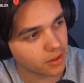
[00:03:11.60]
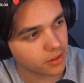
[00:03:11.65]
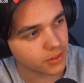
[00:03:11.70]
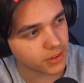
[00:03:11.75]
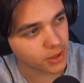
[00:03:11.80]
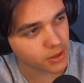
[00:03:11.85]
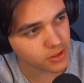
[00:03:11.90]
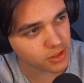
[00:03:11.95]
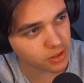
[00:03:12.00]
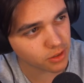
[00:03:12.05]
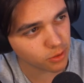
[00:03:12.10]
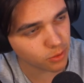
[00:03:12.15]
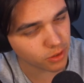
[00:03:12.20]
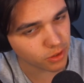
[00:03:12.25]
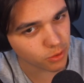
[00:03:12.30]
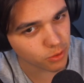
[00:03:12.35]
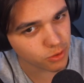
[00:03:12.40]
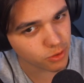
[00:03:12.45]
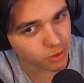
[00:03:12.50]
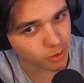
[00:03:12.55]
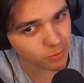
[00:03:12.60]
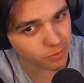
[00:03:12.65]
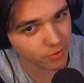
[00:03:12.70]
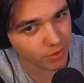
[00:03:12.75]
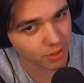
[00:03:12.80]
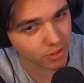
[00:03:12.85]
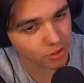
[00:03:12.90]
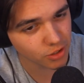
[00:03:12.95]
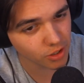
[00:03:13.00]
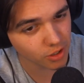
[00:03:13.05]
there's a new YouTube
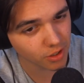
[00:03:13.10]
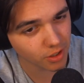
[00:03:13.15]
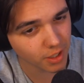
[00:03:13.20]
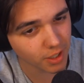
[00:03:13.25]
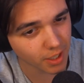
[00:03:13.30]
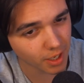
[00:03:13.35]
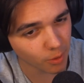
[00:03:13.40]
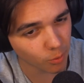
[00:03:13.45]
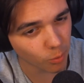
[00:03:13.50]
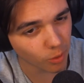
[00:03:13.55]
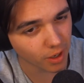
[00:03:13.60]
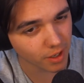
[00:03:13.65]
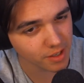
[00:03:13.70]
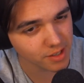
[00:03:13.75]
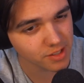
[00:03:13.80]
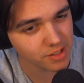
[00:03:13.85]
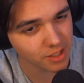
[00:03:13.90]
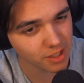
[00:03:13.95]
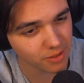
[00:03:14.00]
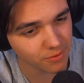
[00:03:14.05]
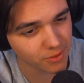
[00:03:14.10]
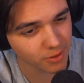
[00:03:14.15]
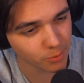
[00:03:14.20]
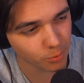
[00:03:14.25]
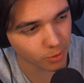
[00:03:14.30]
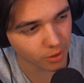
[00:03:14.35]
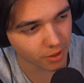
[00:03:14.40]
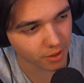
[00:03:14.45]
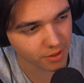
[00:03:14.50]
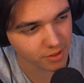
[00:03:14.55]
feature, and I want to see if it
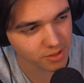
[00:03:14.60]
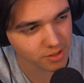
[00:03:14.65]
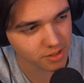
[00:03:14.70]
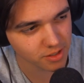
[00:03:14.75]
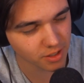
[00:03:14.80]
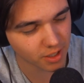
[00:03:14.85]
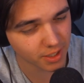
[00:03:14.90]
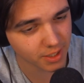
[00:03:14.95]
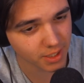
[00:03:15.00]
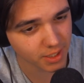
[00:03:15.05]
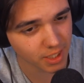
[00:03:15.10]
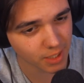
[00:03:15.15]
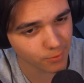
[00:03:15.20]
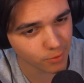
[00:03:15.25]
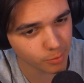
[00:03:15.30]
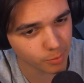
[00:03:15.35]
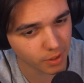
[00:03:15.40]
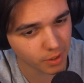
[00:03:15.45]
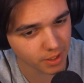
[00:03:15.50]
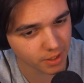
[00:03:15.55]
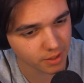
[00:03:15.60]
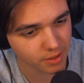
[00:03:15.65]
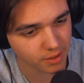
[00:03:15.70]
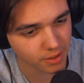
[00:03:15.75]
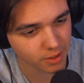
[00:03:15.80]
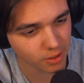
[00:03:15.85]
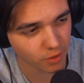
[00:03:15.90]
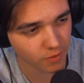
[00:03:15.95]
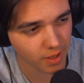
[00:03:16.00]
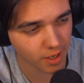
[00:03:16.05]
works. I need everybody...
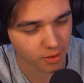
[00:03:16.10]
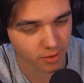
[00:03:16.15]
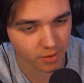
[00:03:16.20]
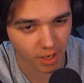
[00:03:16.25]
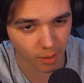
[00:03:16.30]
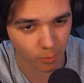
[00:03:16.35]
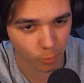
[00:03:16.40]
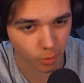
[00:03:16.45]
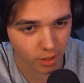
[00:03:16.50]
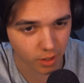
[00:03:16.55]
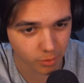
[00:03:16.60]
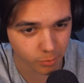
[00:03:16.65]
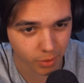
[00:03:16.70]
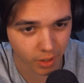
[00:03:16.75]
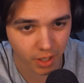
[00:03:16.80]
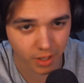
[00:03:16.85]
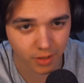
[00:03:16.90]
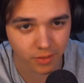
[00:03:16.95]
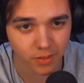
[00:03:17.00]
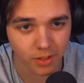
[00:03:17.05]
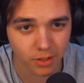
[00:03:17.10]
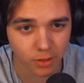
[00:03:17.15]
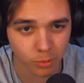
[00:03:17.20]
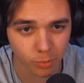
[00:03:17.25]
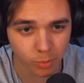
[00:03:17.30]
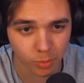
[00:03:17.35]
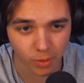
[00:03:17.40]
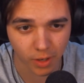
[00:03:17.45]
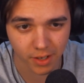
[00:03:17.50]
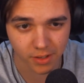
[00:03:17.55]
You know that, that one button that you
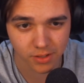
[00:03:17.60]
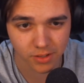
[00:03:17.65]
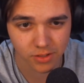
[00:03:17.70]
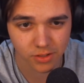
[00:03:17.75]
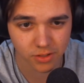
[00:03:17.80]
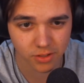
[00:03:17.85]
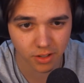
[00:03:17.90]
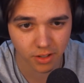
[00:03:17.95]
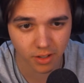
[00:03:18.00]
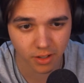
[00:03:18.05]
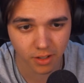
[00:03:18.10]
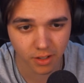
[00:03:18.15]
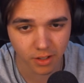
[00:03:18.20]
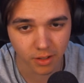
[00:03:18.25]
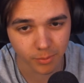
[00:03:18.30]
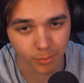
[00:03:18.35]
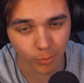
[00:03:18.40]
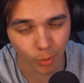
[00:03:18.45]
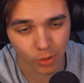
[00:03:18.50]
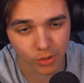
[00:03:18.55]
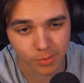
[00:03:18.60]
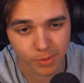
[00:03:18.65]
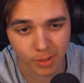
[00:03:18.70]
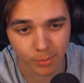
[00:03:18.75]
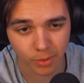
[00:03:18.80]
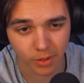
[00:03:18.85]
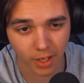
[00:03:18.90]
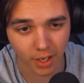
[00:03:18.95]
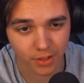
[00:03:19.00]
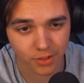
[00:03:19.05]
press most
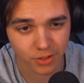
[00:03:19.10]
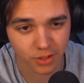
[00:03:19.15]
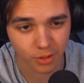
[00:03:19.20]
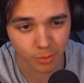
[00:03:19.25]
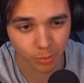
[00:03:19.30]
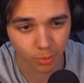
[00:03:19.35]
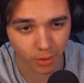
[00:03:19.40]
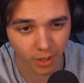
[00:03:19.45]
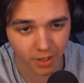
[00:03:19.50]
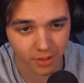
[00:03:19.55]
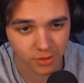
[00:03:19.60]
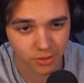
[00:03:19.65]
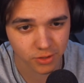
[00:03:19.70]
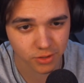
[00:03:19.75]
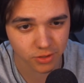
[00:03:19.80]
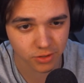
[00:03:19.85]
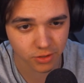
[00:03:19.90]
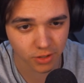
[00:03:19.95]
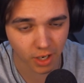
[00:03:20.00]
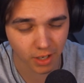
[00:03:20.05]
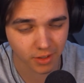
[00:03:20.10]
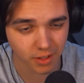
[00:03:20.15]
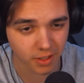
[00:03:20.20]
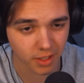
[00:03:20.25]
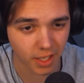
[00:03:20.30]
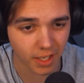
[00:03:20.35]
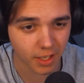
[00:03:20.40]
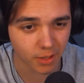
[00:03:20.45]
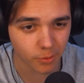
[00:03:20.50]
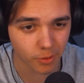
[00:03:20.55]
people ask you to press not the
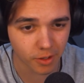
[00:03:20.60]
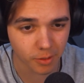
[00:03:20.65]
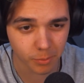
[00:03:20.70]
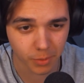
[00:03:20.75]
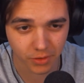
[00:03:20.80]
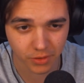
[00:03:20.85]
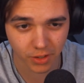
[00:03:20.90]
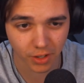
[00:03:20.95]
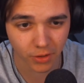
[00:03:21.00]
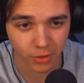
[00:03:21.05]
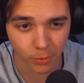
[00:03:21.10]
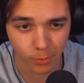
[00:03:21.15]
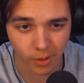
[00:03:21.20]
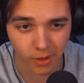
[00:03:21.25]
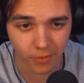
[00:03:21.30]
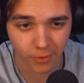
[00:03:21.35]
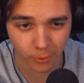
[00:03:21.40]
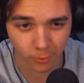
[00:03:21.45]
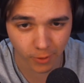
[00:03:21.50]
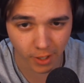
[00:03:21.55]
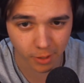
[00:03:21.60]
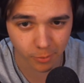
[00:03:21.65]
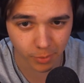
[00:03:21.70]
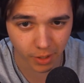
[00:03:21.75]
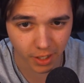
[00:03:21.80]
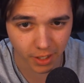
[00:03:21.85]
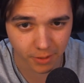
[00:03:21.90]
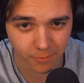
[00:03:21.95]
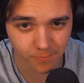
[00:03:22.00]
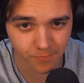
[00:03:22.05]
like one, but the other one, the red
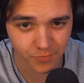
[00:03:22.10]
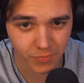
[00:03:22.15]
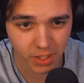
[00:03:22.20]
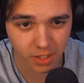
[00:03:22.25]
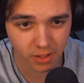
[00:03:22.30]
button.